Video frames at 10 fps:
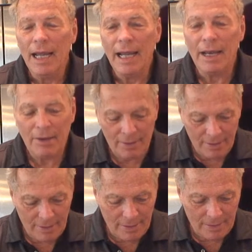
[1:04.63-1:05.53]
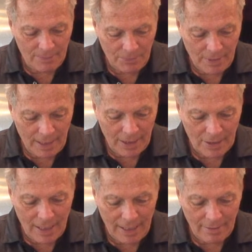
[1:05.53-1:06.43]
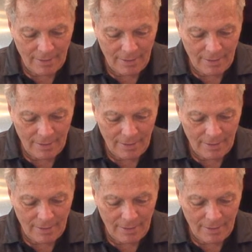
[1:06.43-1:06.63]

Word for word: and uh, it's like